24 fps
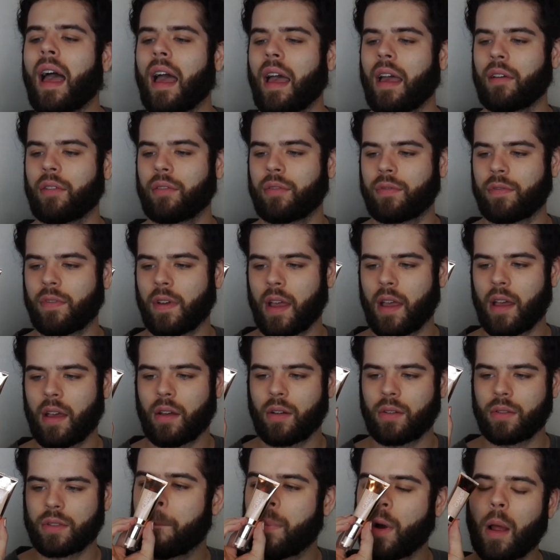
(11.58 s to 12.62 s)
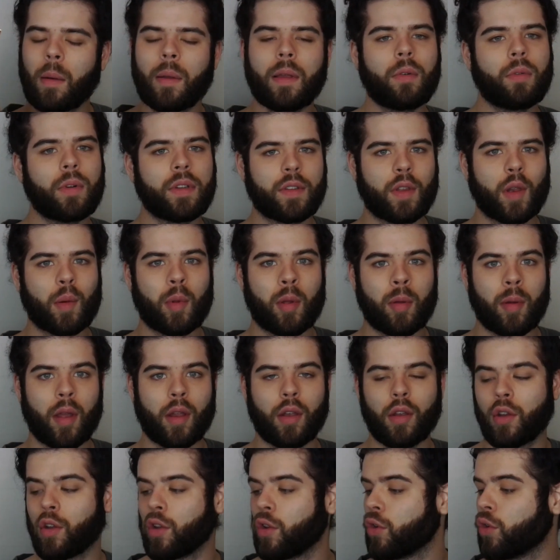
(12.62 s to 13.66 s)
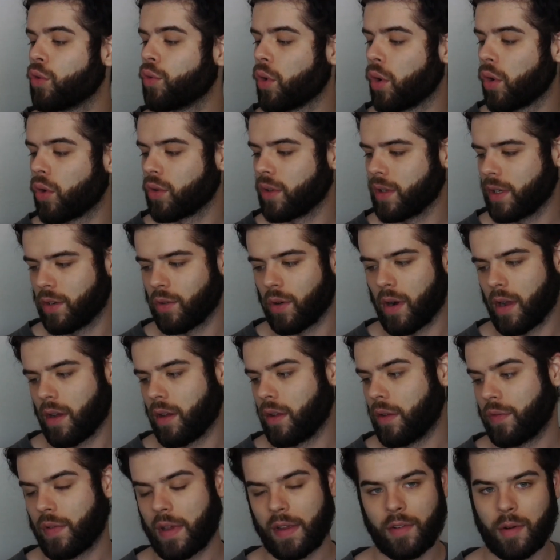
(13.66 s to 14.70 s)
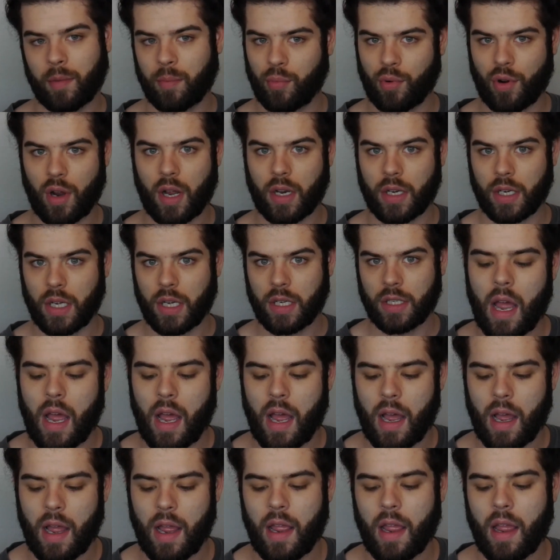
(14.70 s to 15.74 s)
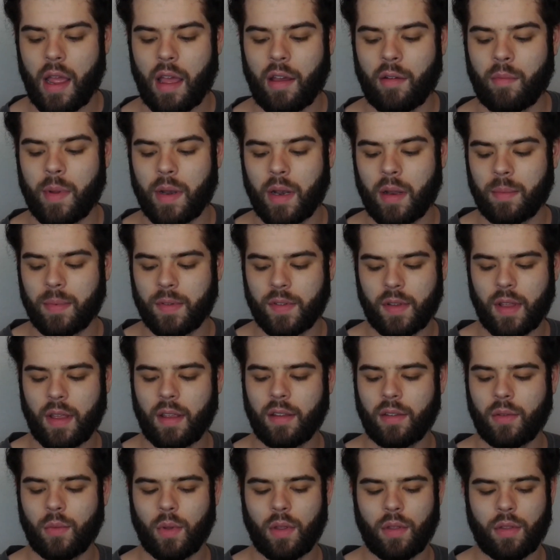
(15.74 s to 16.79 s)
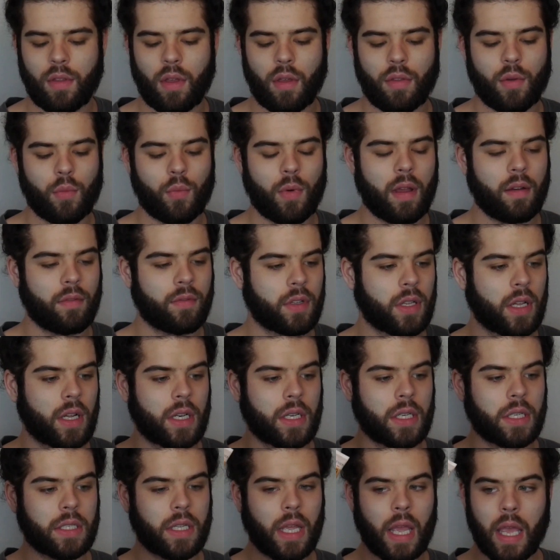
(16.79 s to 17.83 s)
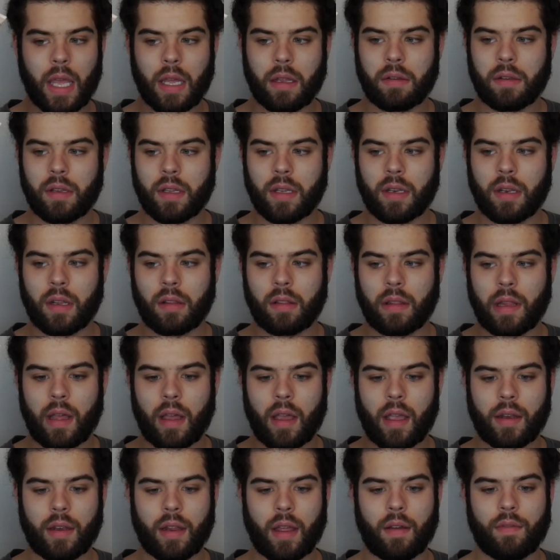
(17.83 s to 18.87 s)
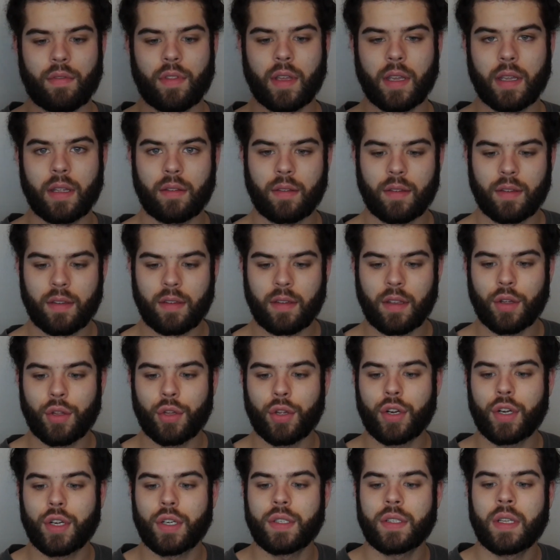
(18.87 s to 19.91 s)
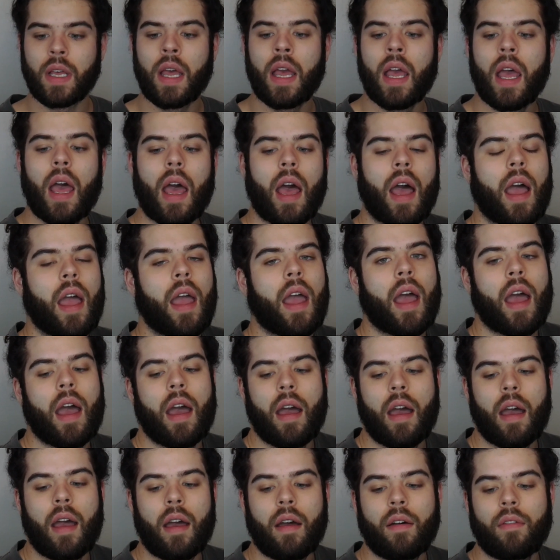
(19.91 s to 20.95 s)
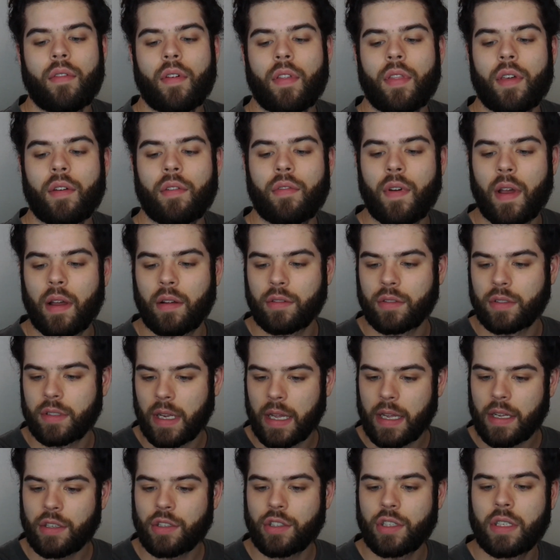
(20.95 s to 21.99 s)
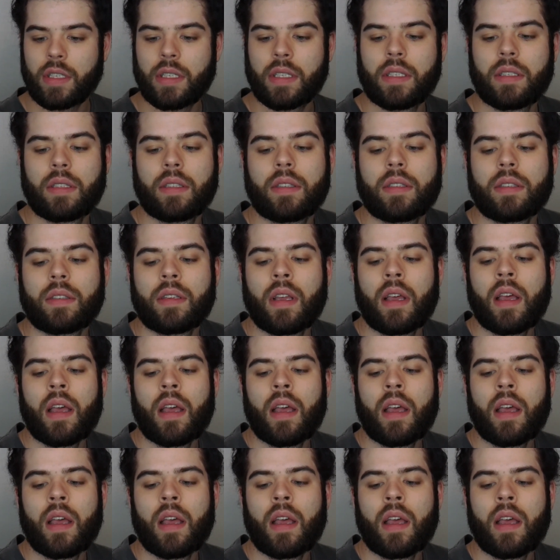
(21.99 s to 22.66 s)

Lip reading: have found probably what's gonna be my new holy grail favorite product. I have been obsessed with the Revlon Candid line. I have the concealers, I have the foundations,